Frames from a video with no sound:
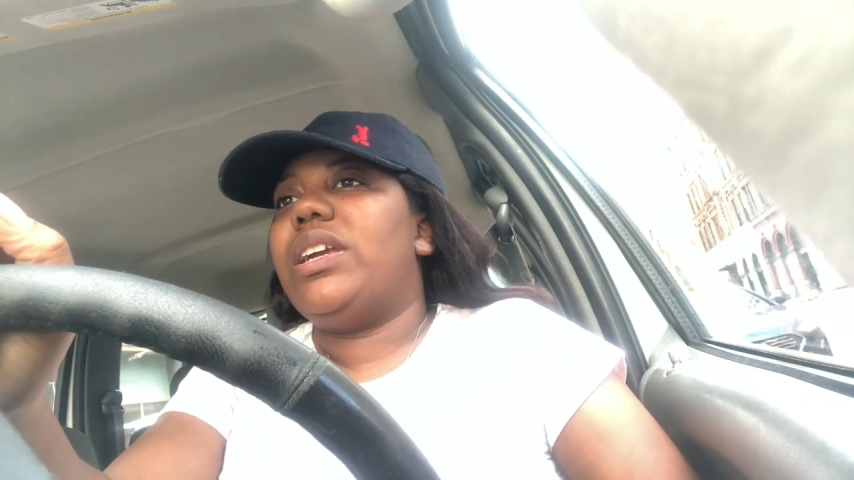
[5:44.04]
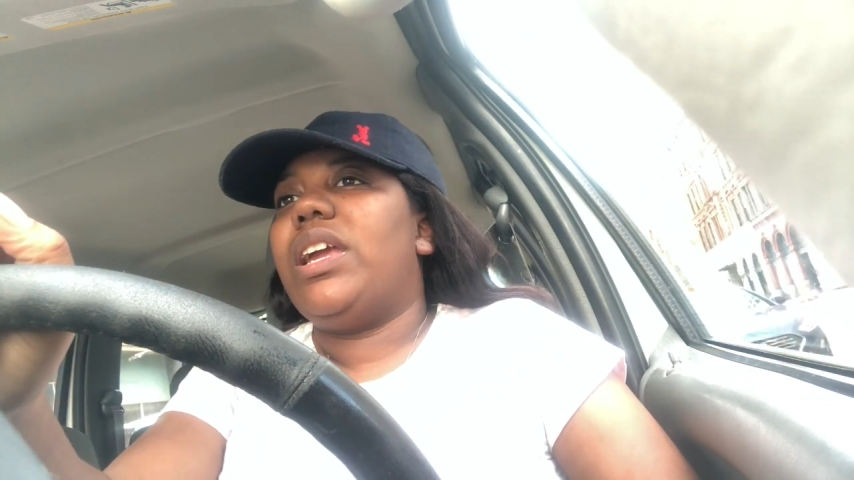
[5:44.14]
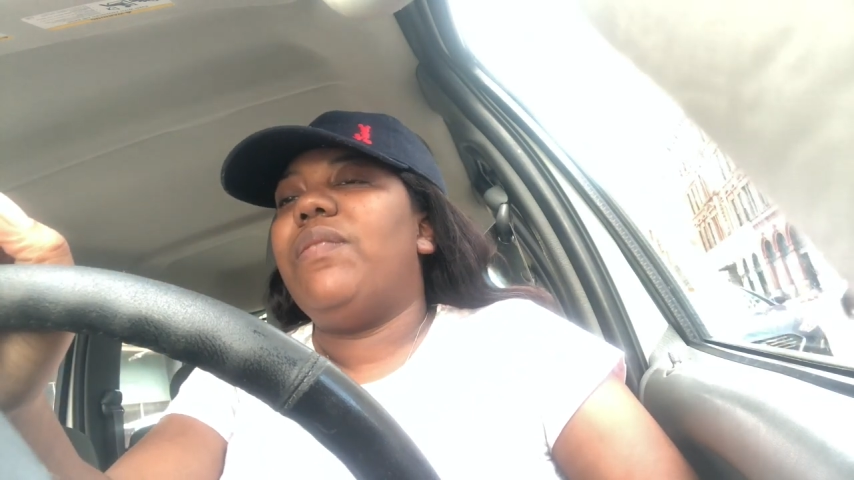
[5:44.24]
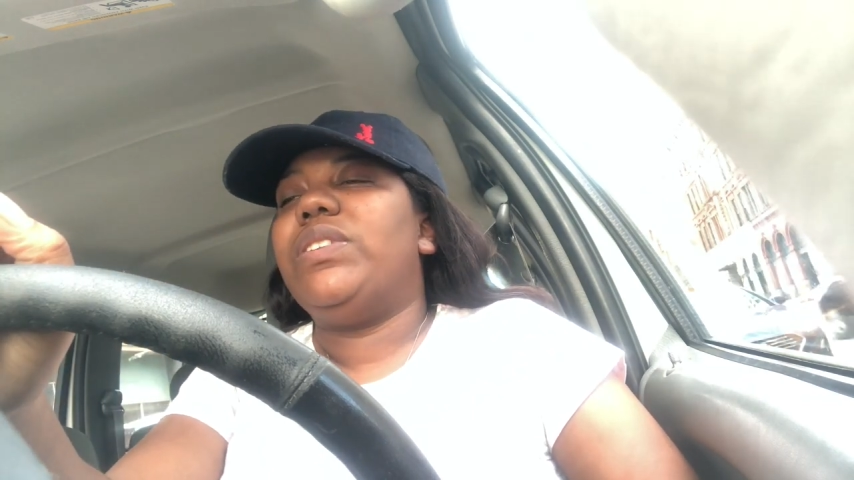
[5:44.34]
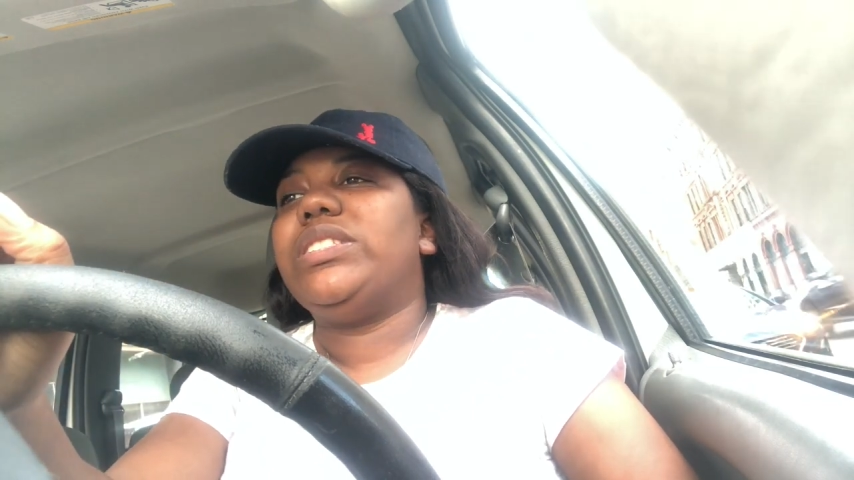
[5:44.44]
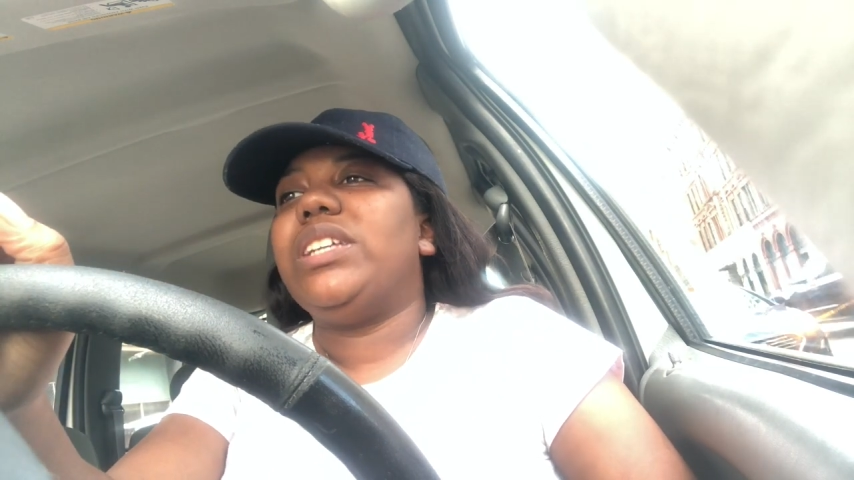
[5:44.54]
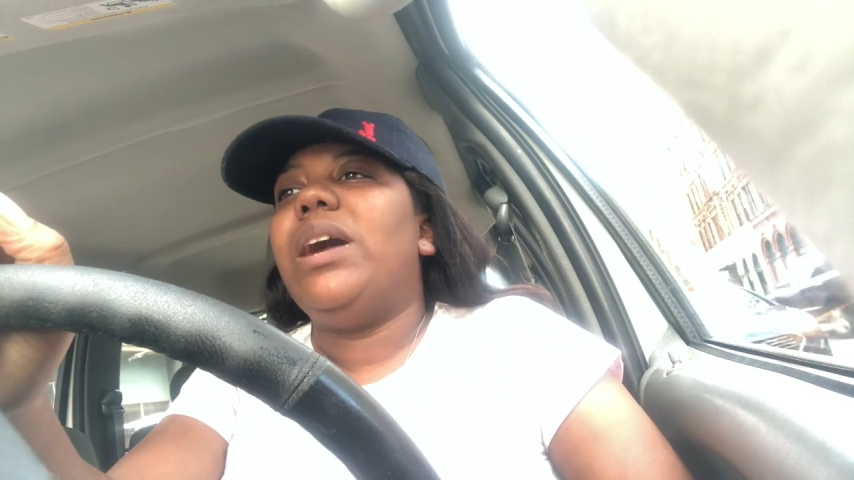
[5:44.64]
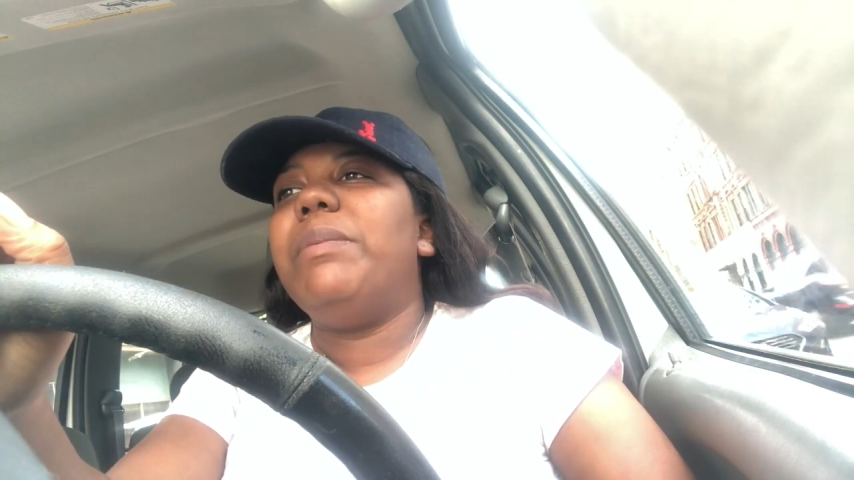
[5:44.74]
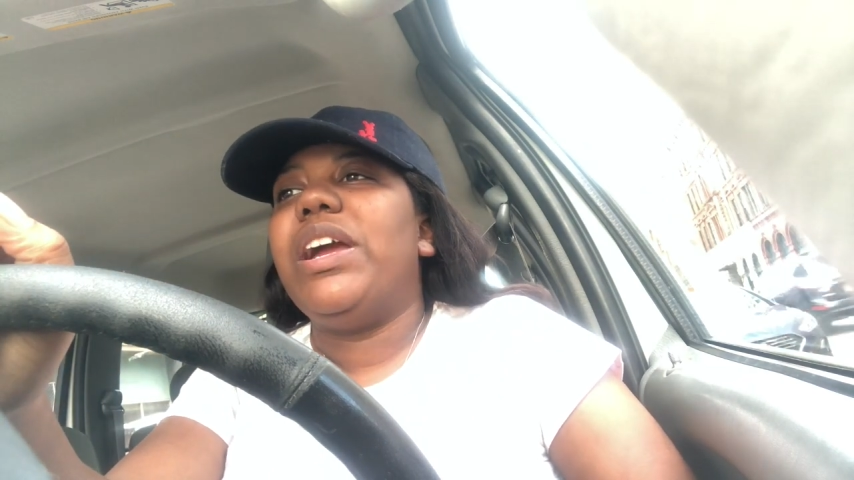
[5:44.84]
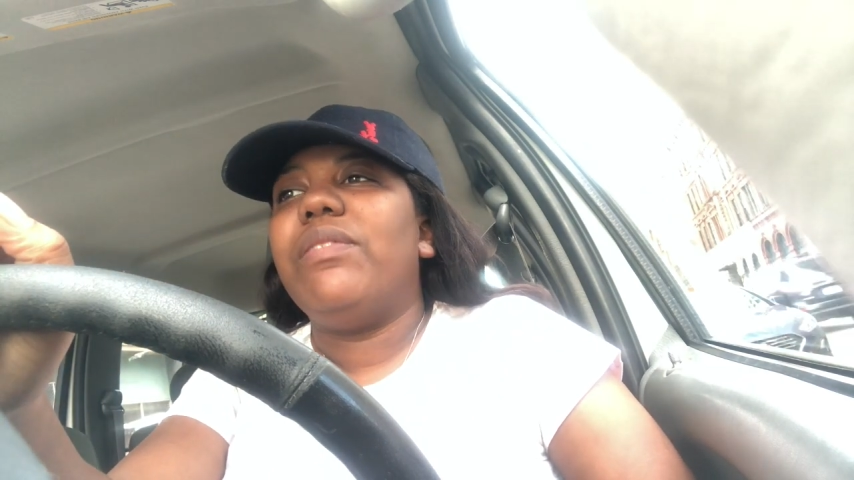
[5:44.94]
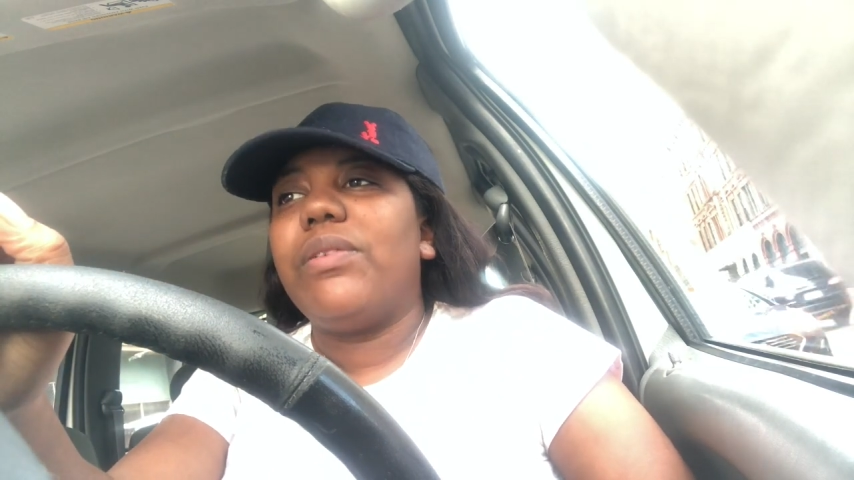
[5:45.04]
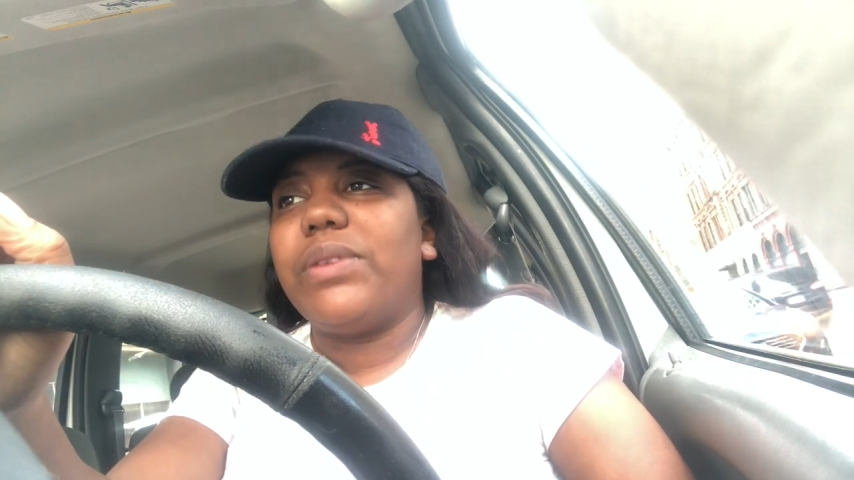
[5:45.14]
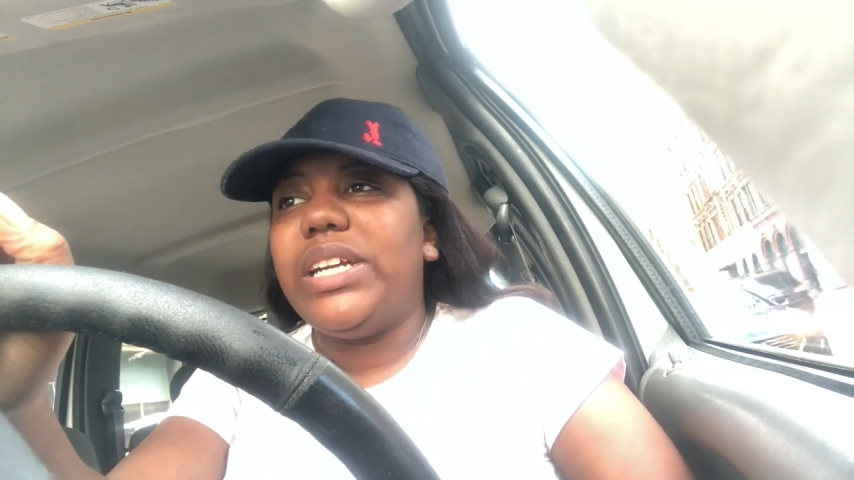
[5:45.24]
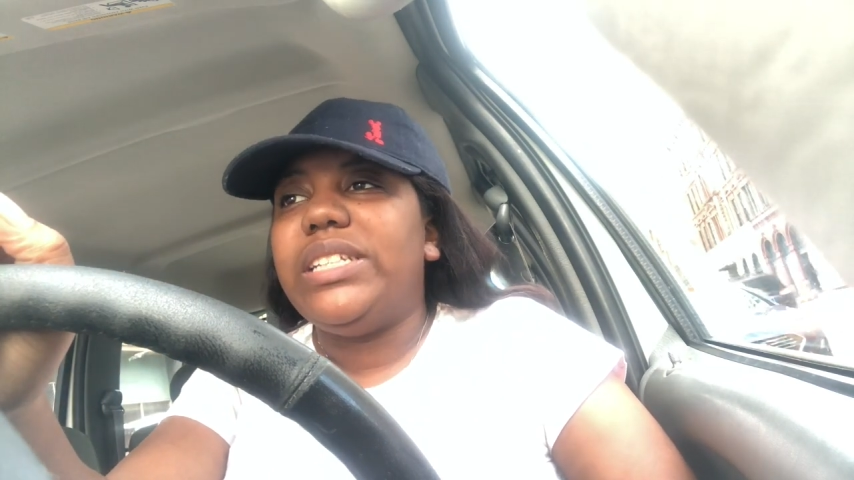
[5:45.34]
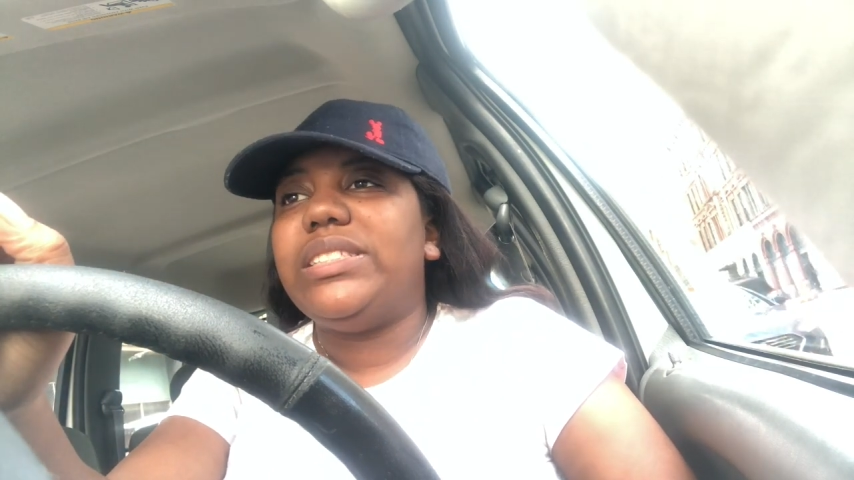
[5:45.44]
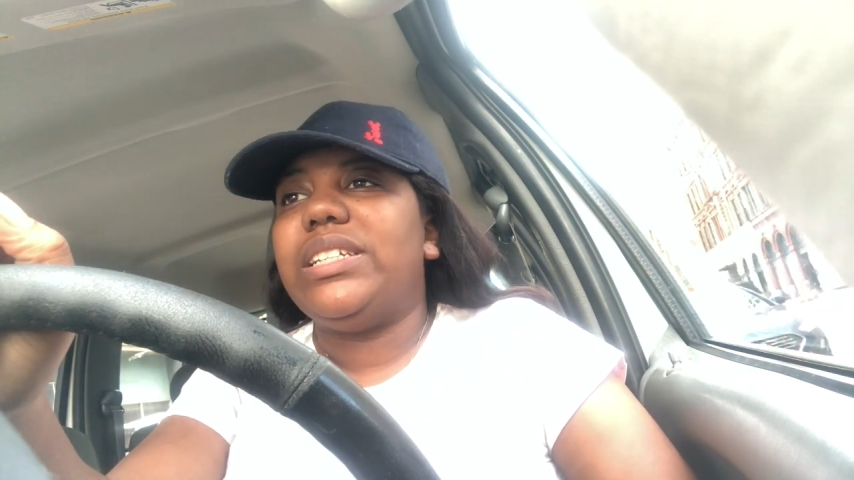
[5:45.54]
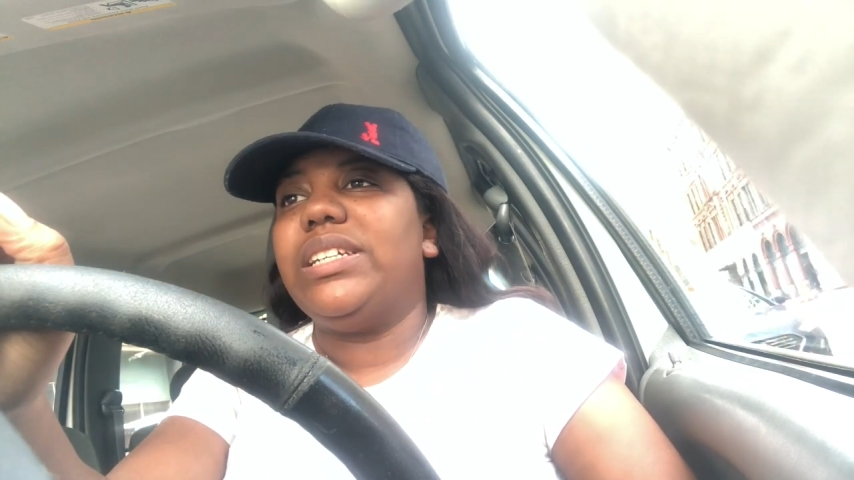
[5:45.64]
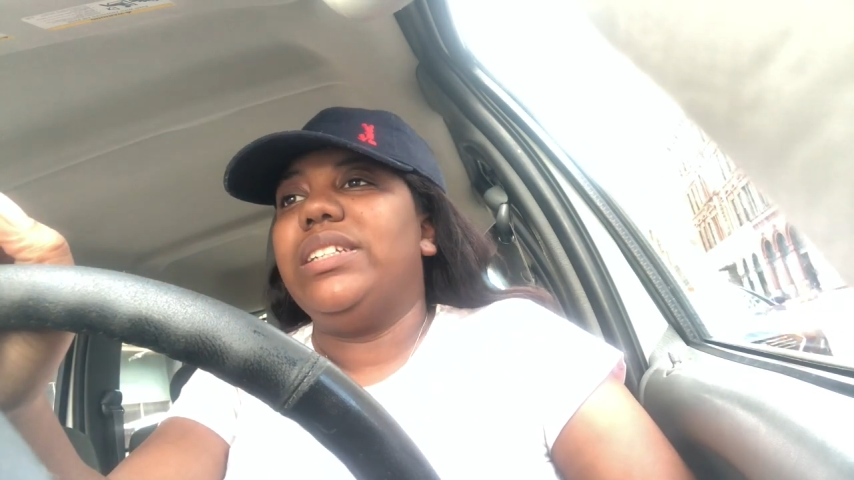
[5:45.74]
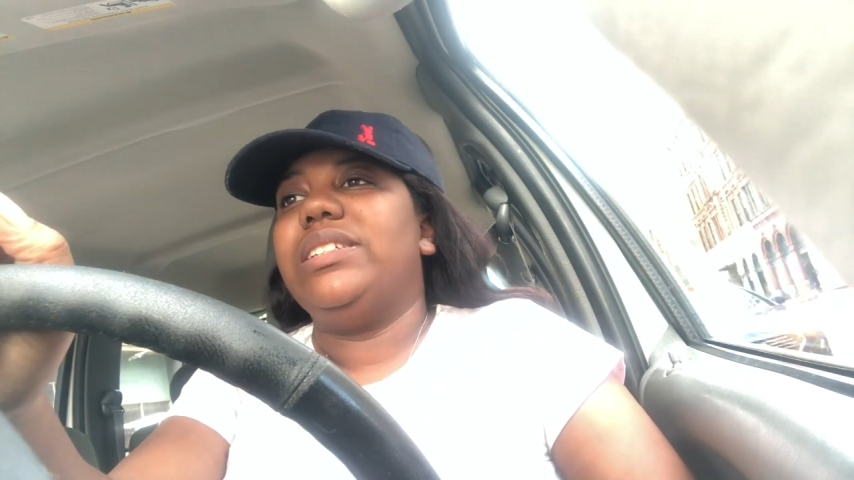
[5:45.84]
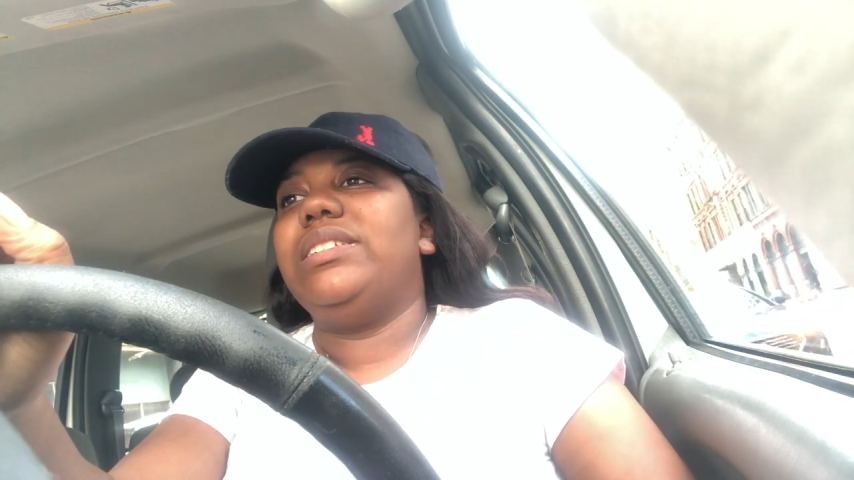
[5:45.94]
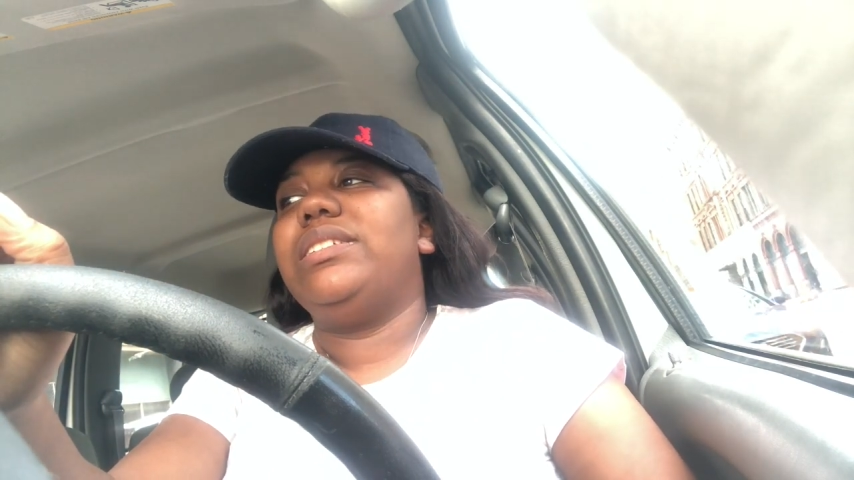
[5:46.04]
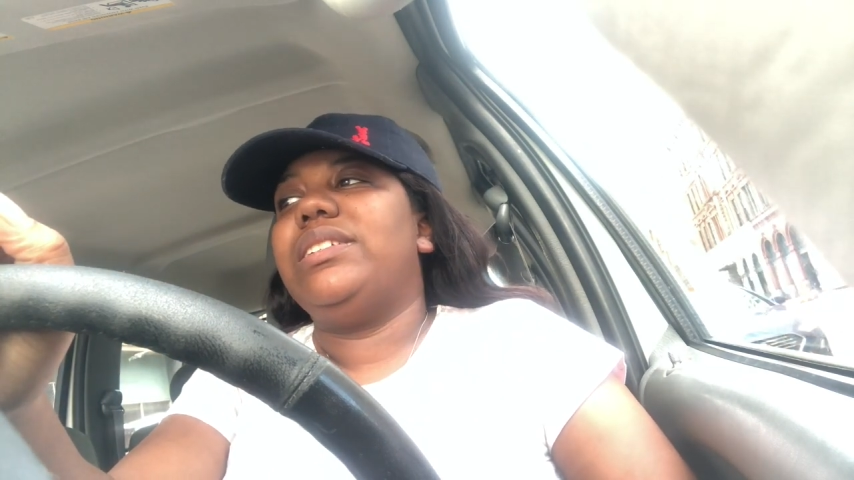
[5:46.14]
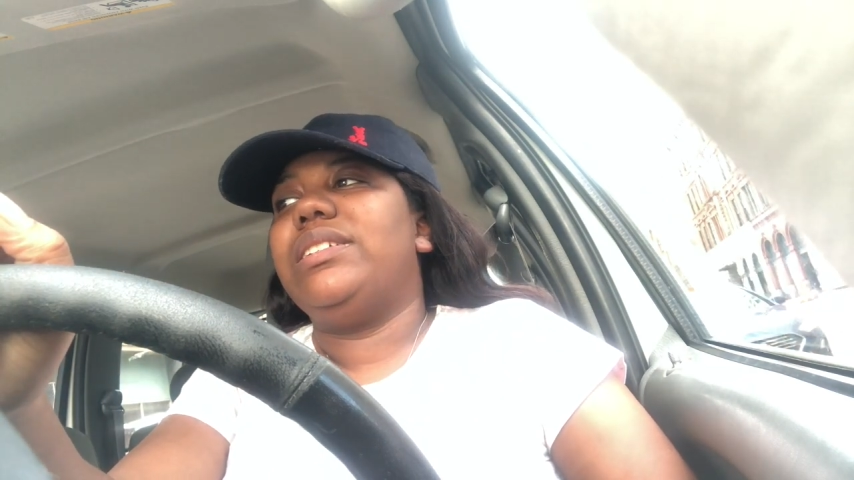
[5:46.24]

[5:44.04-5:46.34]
if for some ever reason